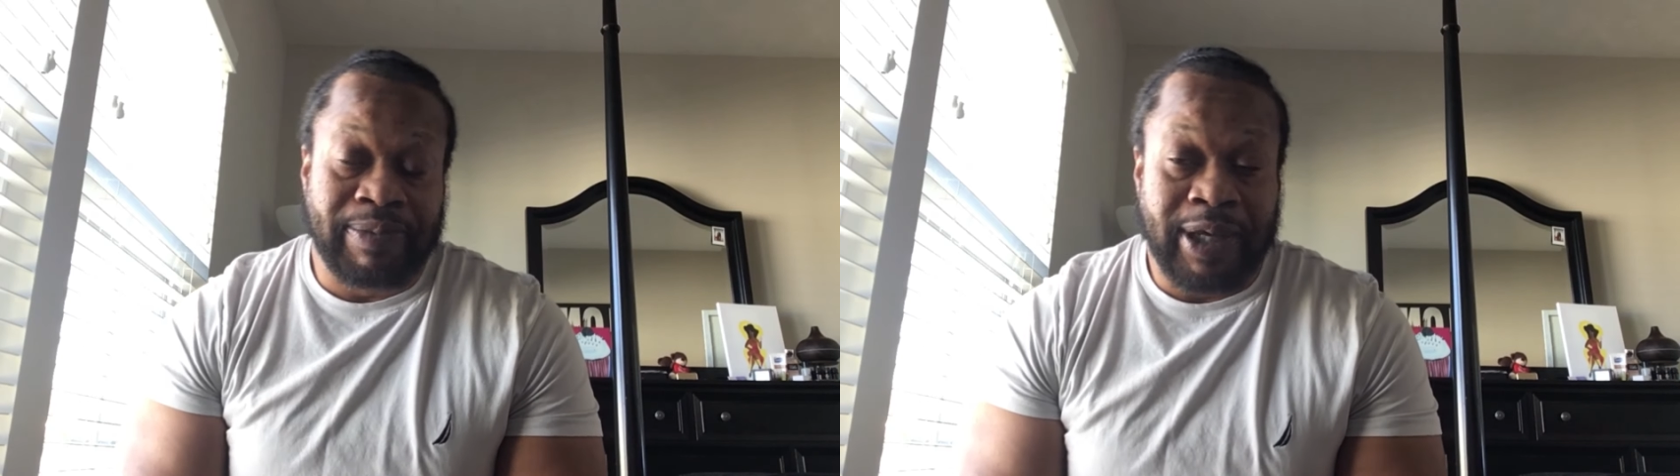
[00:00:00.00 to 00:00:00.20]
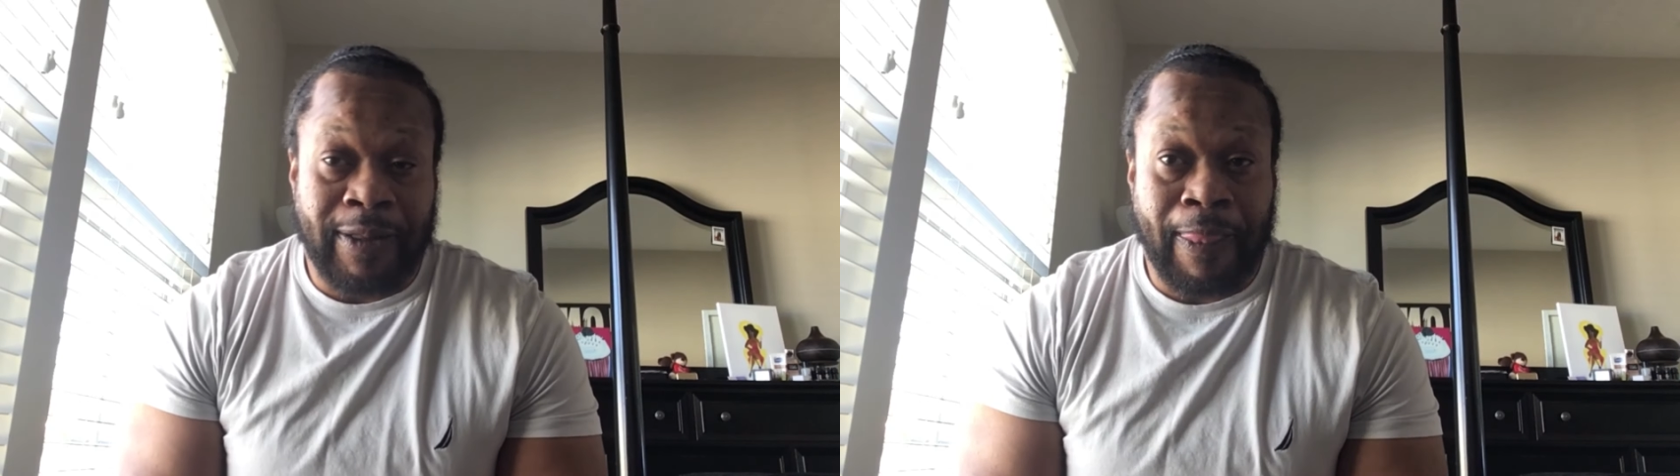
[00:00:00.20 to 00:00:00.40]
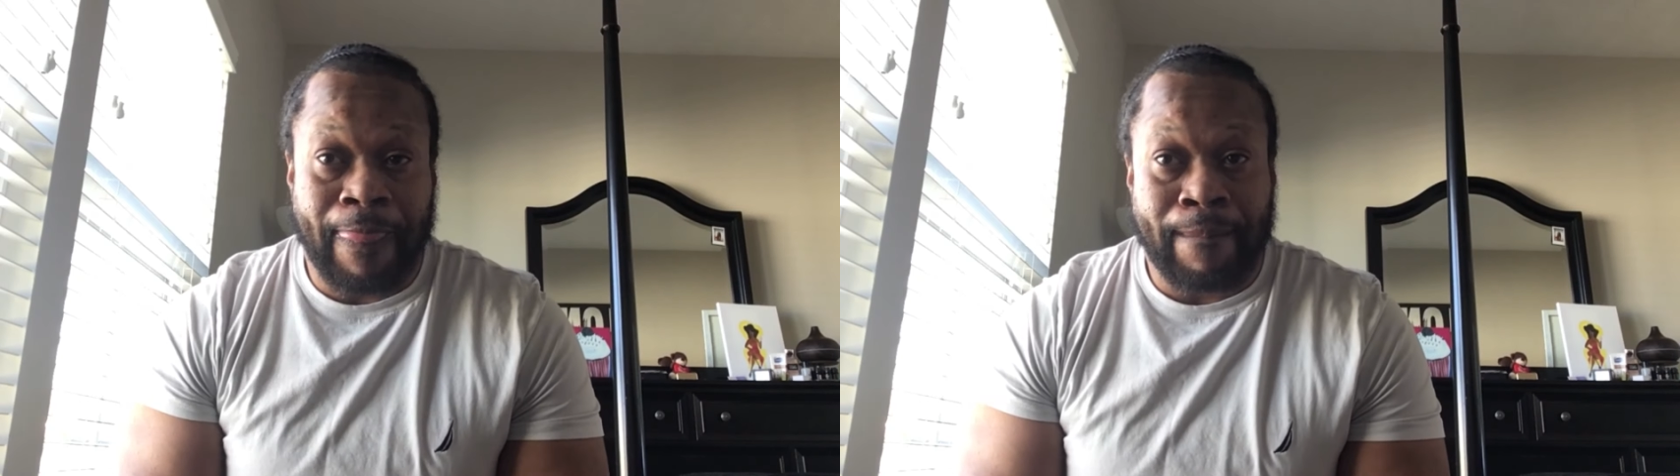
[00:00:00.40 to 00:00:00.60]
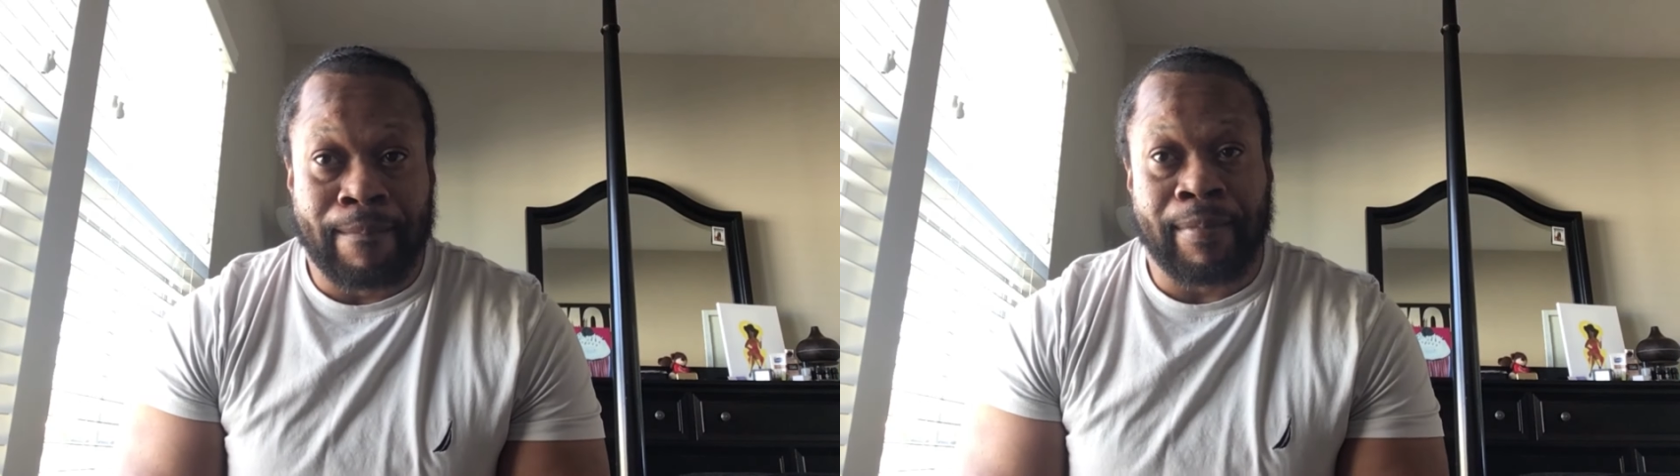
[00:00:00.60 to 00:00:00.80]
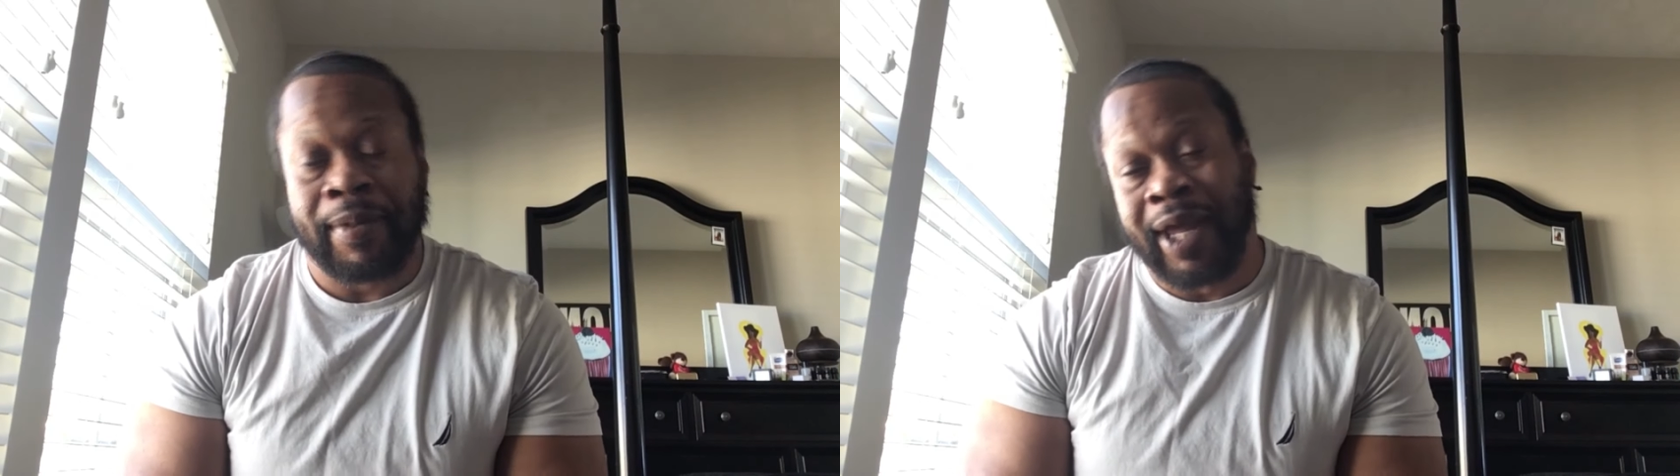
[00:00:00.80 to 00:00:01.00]
me
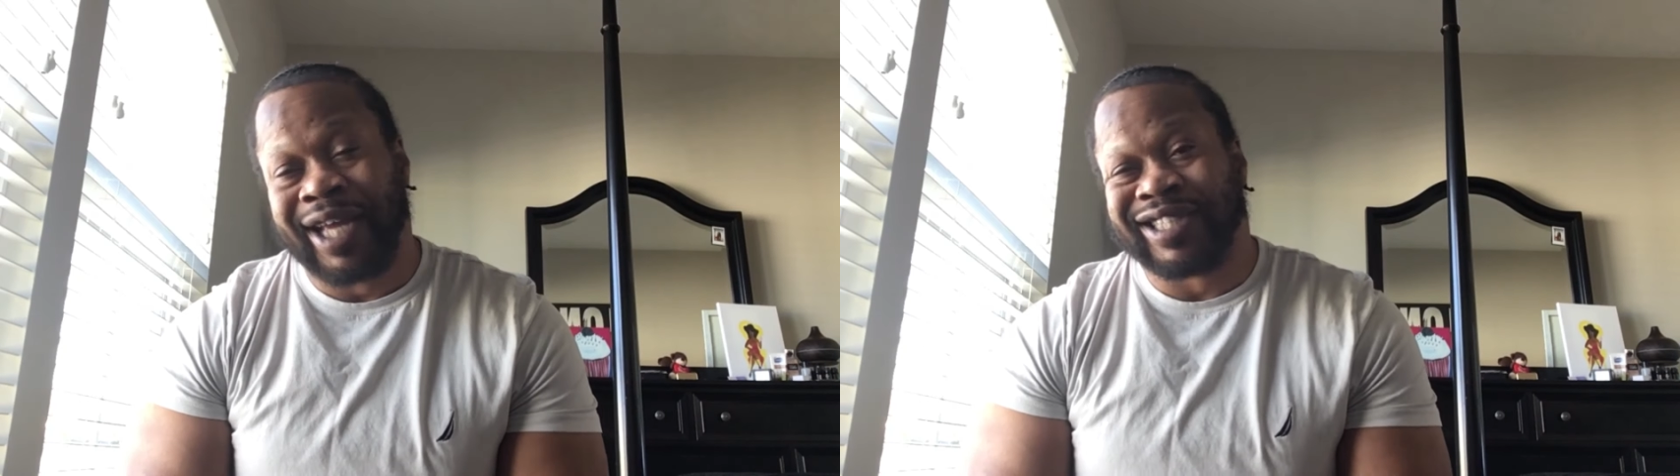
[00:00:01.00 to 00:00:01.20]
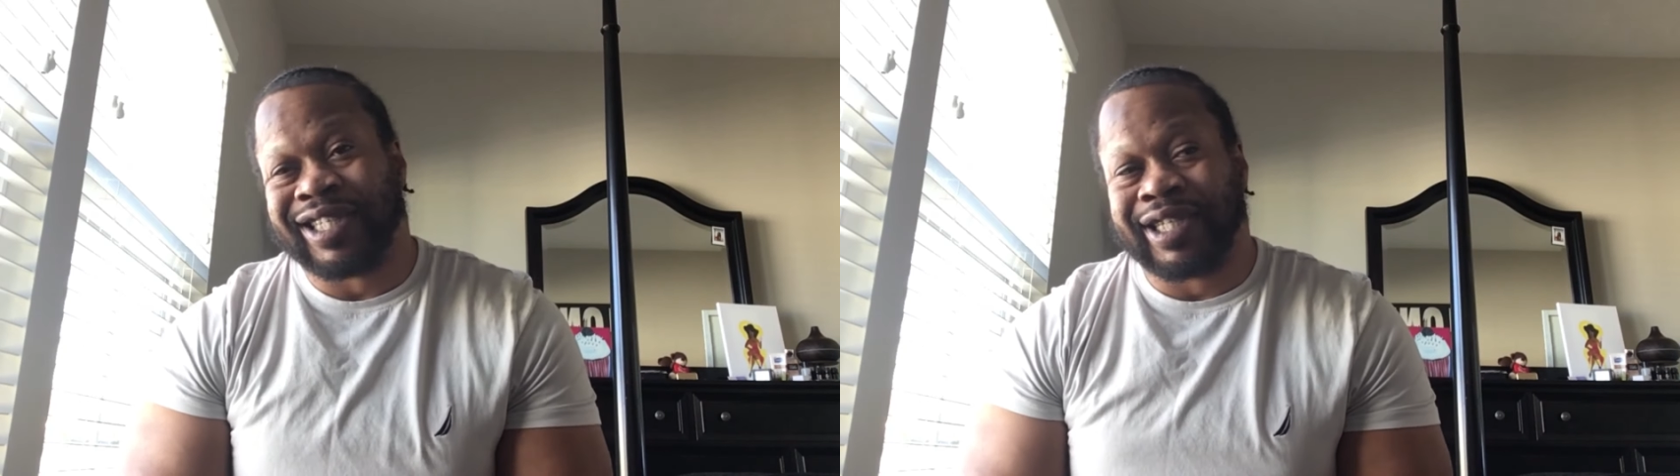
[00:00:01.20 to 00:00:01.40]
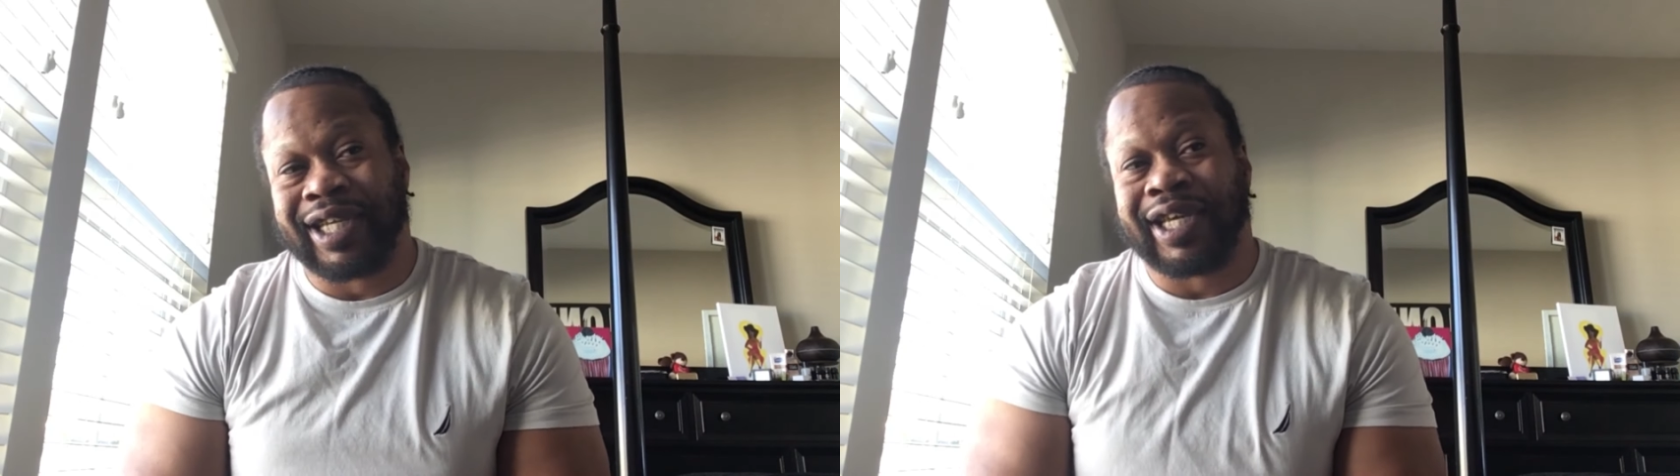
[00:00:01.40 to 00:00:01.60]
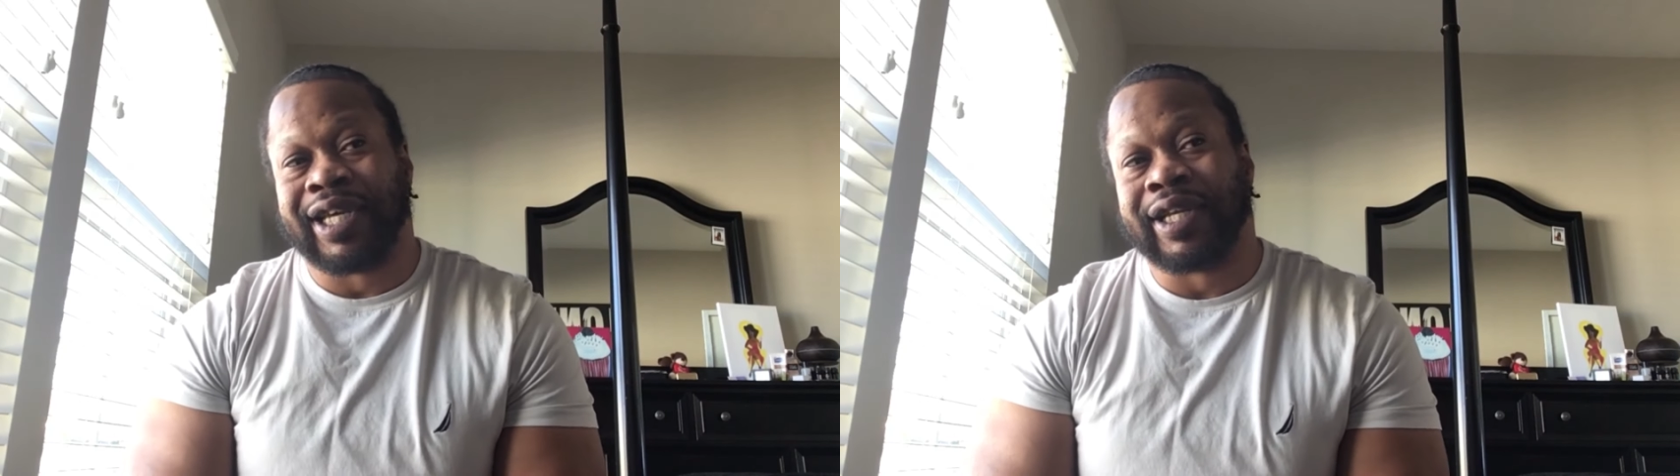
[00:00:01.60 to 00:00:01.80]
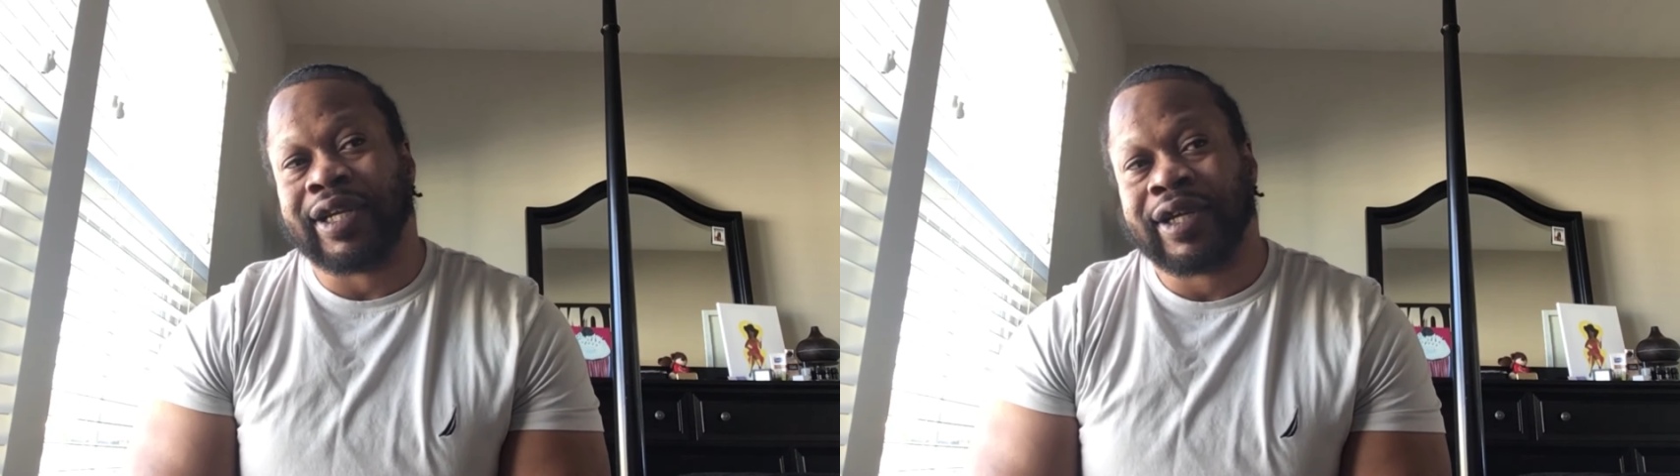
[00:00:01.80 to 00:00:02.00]
as it
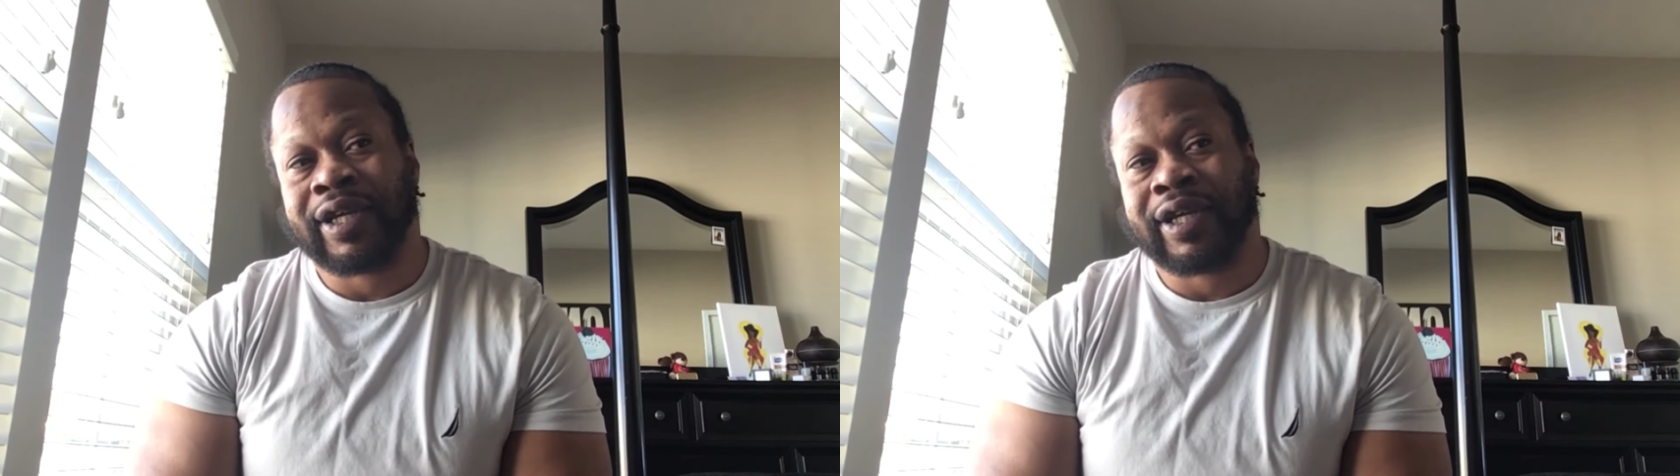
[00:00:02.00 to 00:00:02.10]
did,